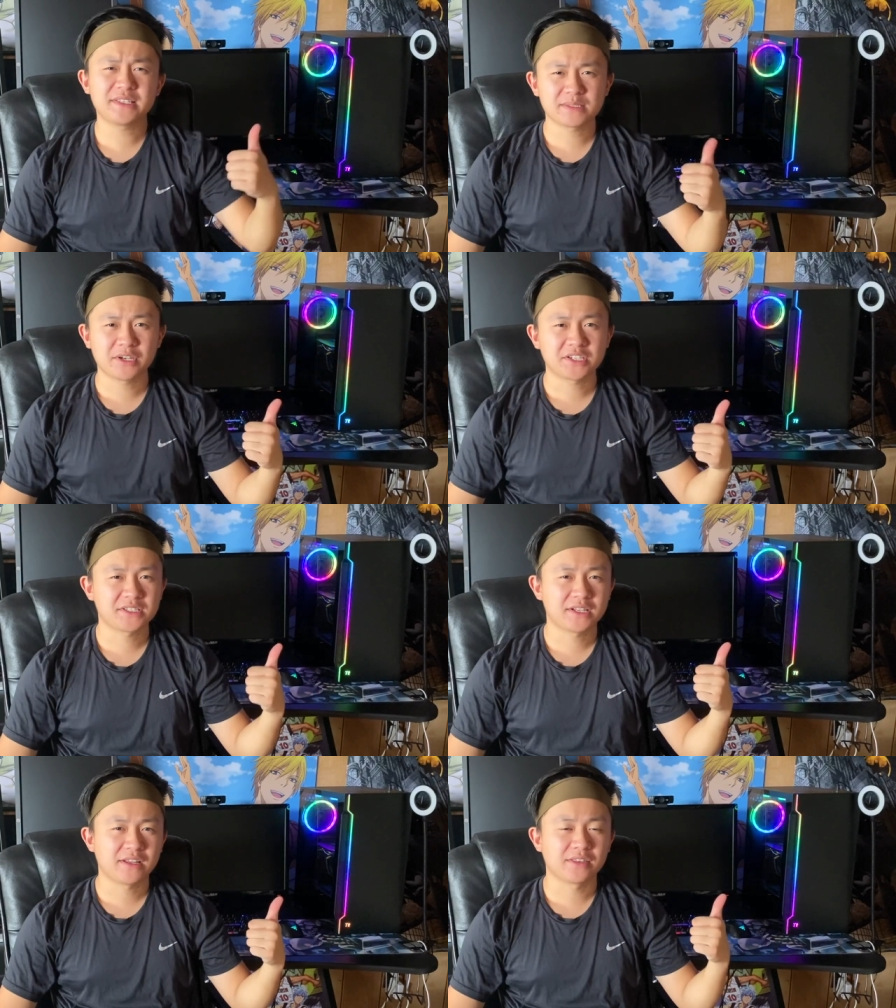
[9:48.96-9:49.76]
smash
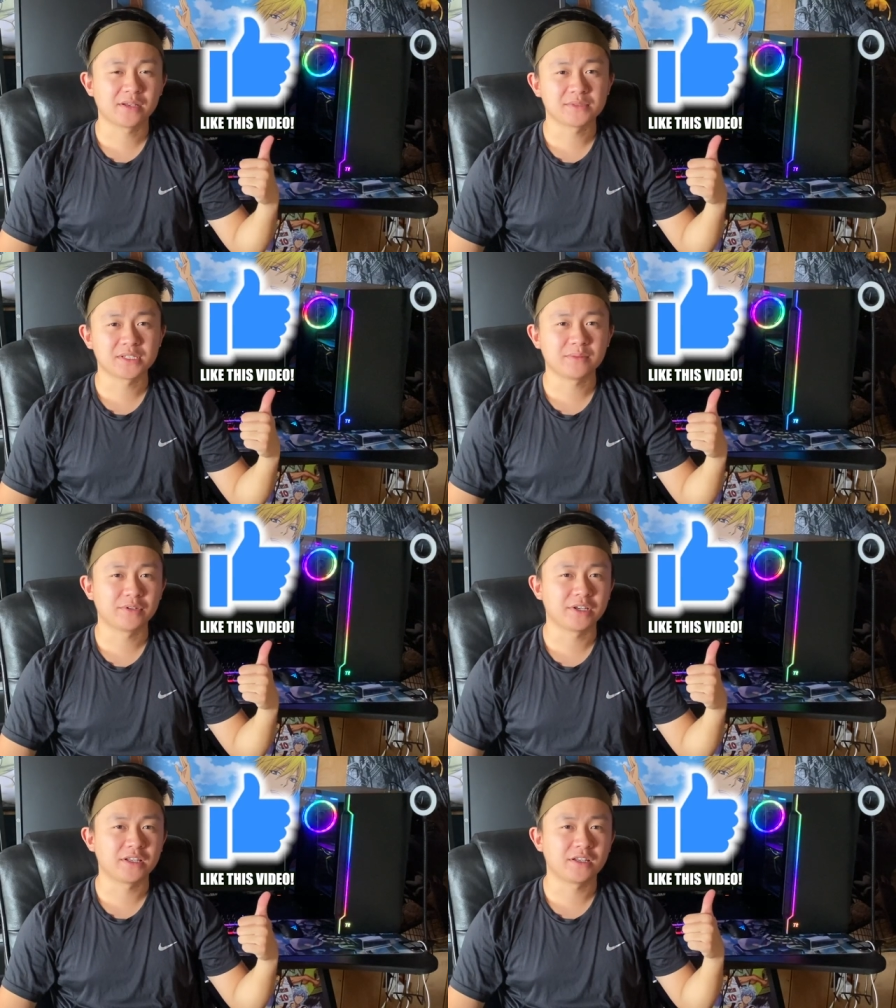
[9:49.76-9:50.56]
that thumbs up
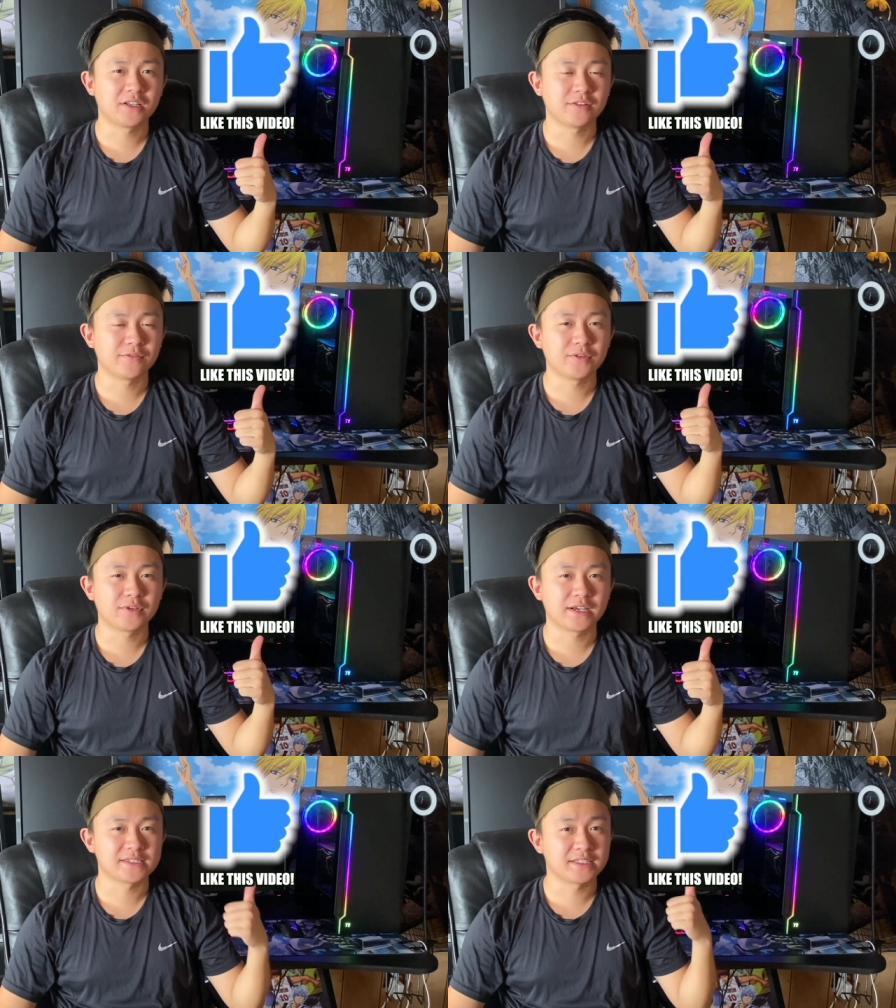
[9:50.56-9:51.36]
button if you
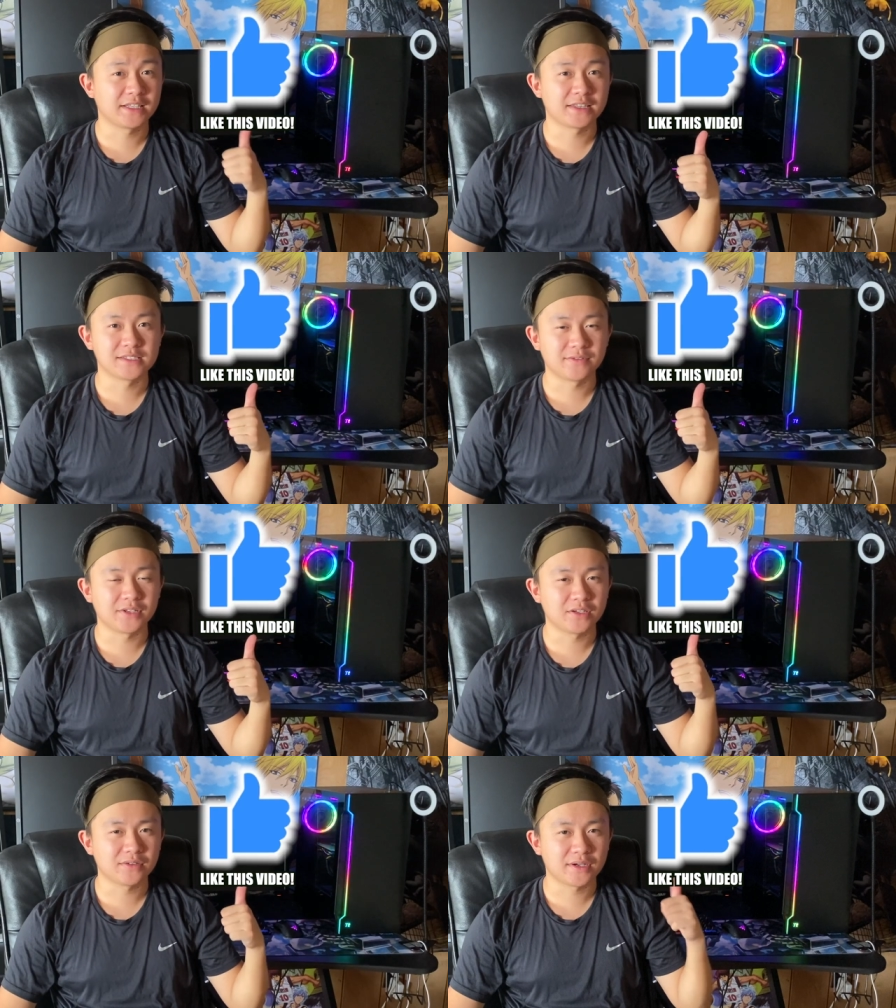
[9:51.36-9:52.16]
guys like this
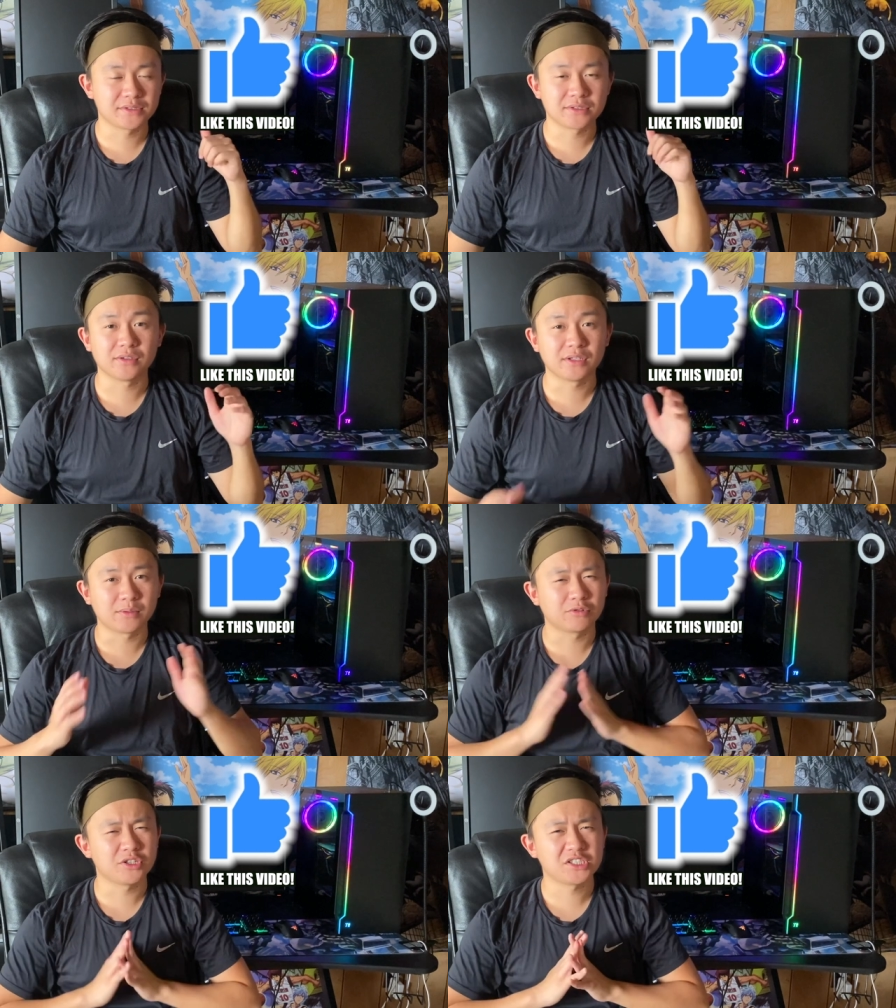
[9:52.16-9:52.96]
video. I would totally
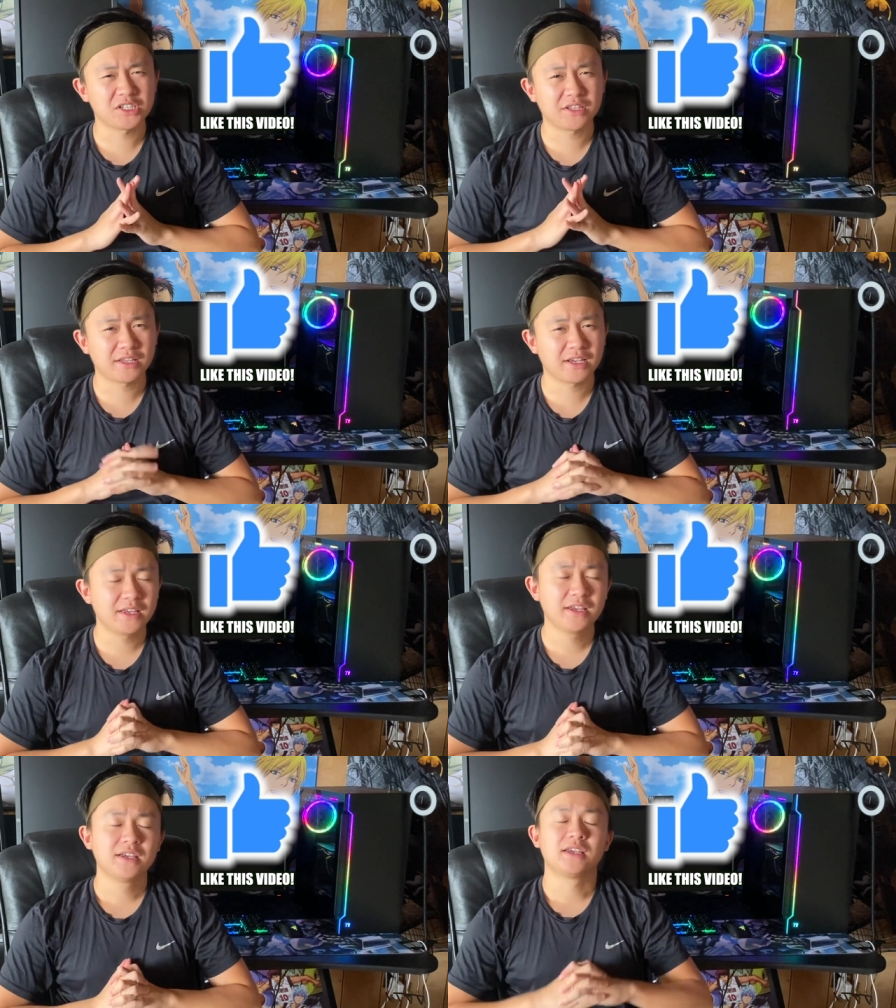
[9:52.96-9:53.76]
appreciate that.
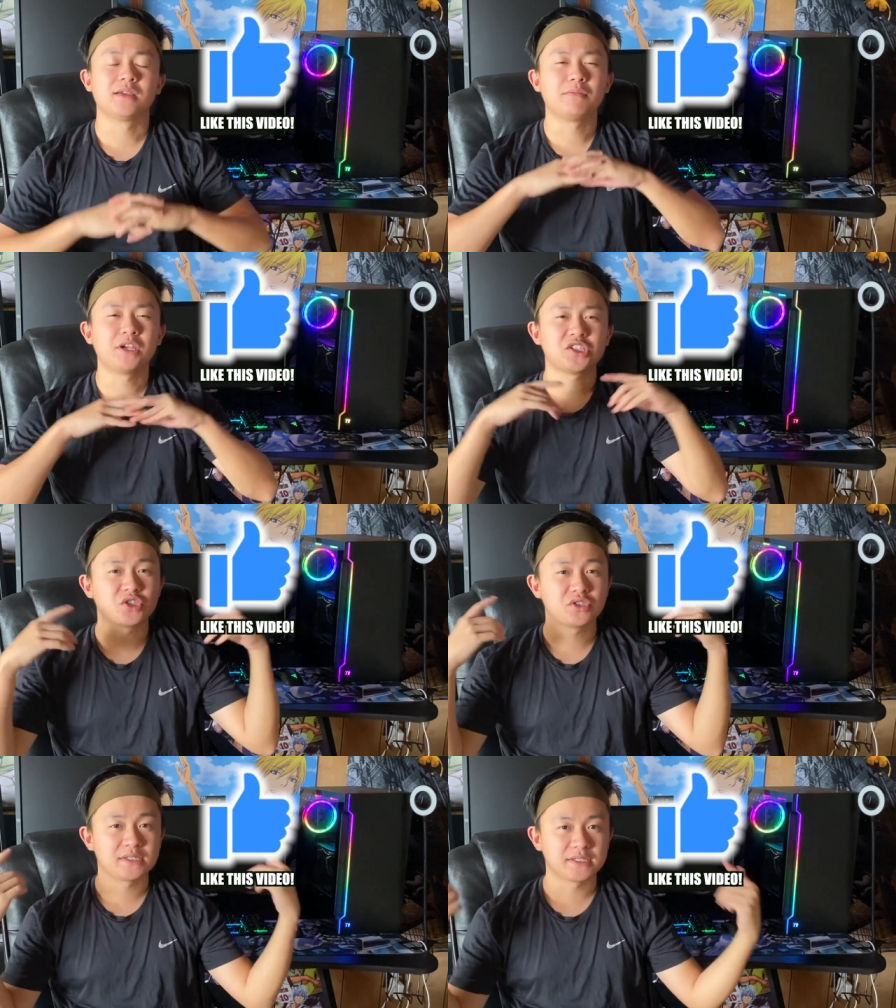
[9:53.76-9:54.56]
And make
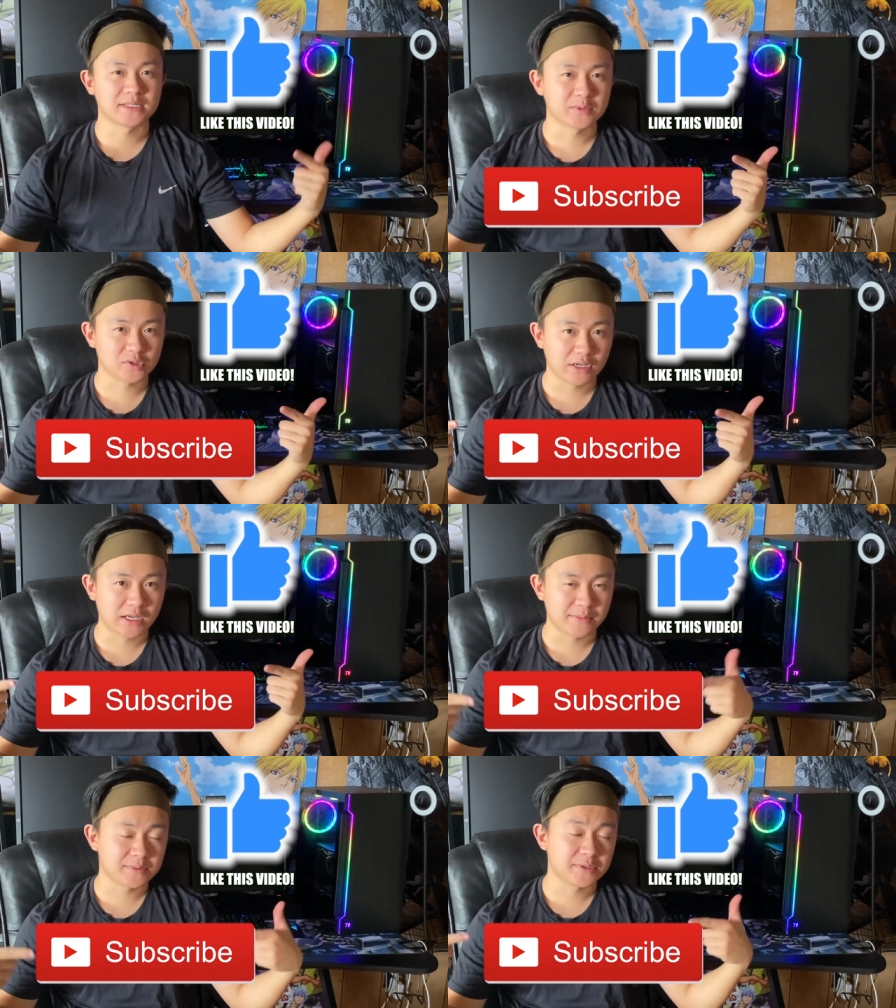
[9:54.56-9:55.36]
sure to
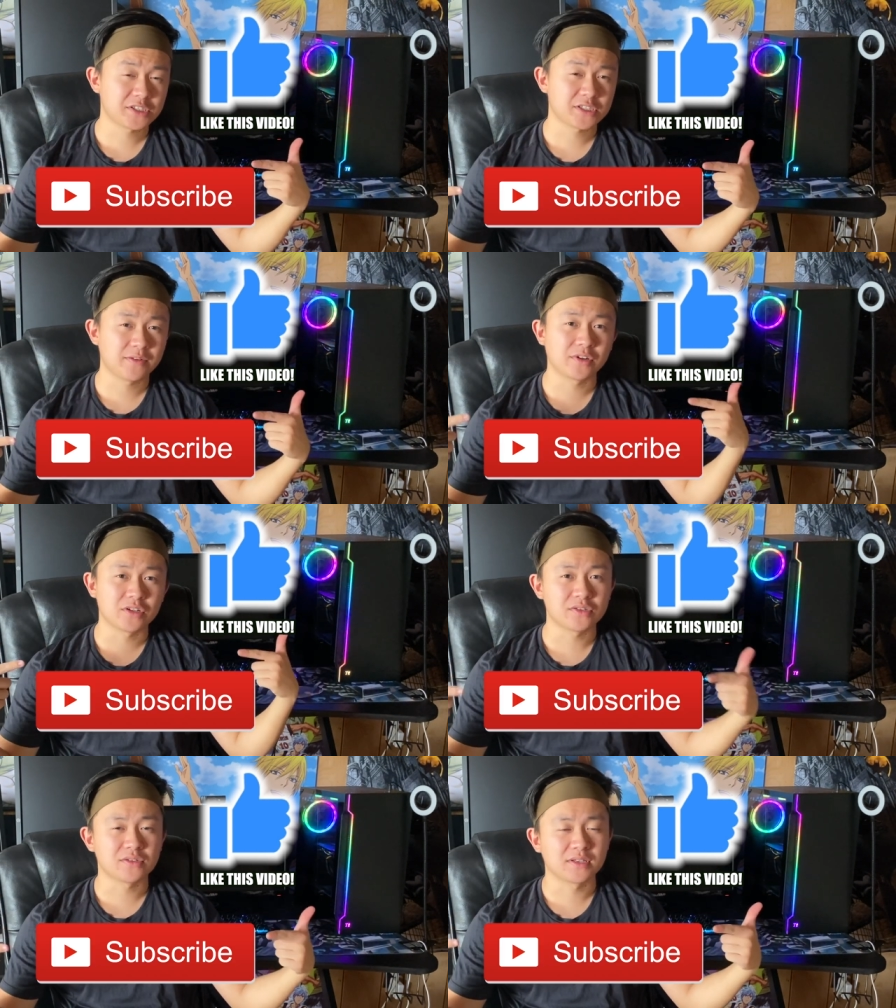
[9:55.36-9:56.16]
subscribe, especially if you're
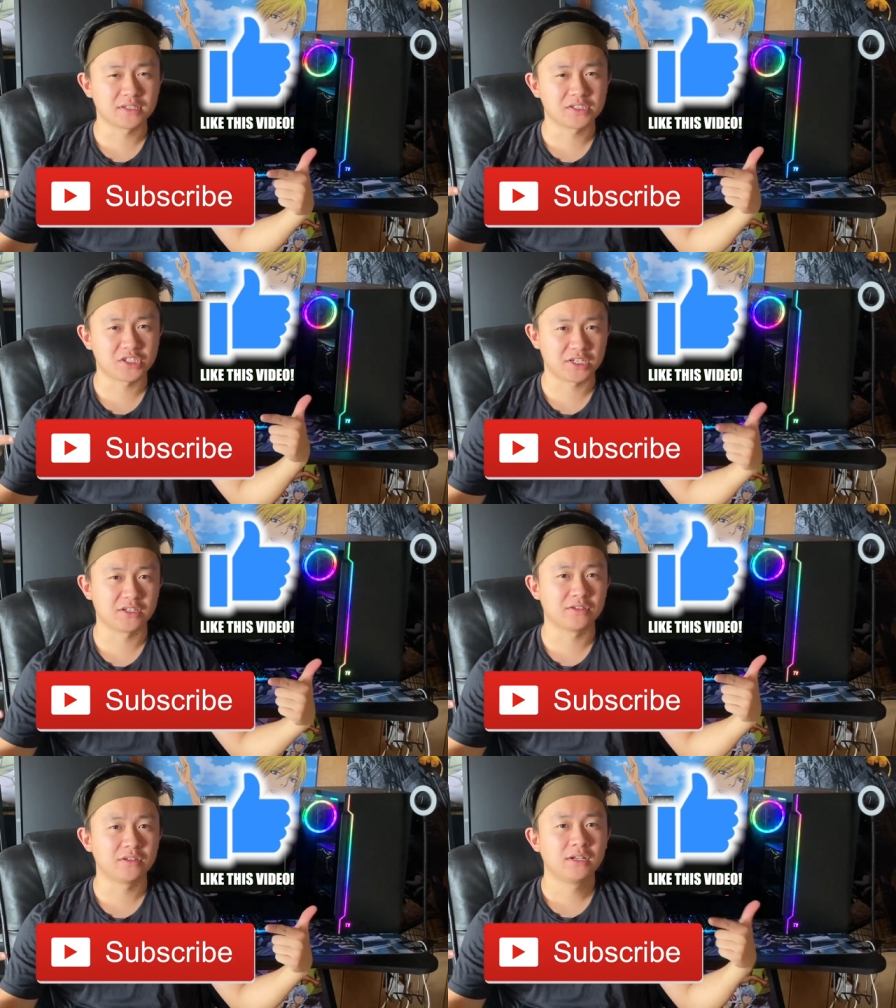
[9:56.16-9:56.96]
new to this
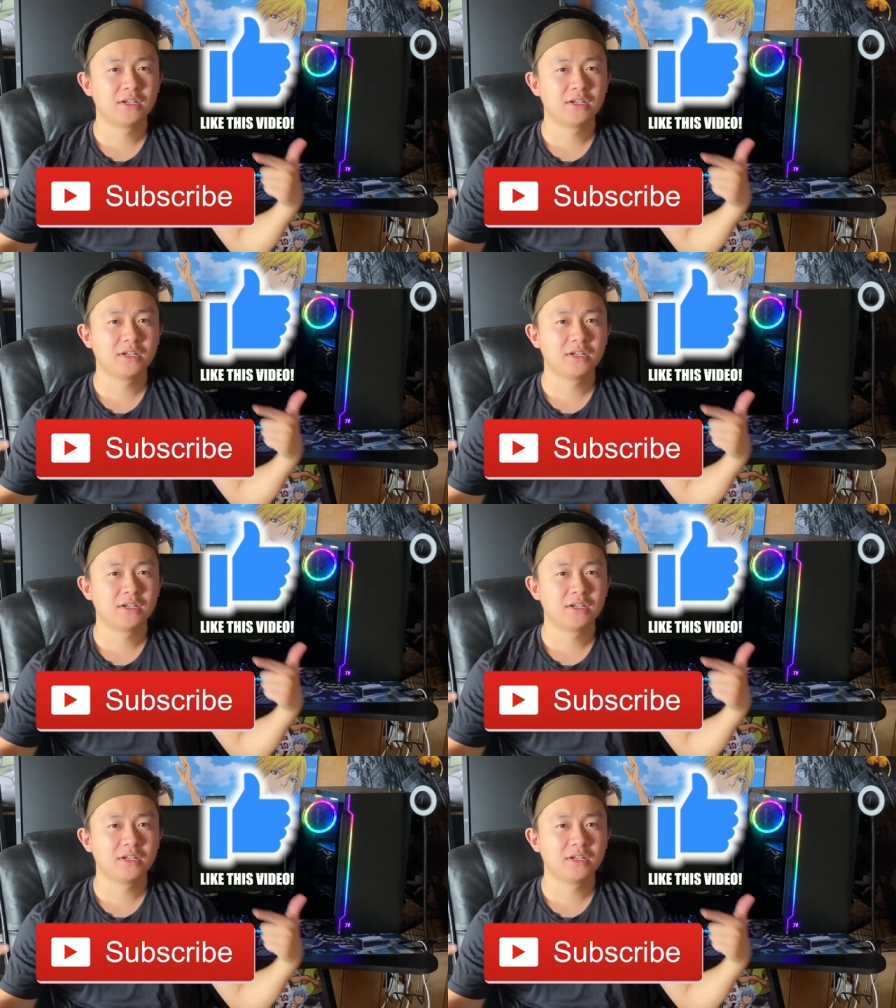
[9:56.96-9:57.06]
channel.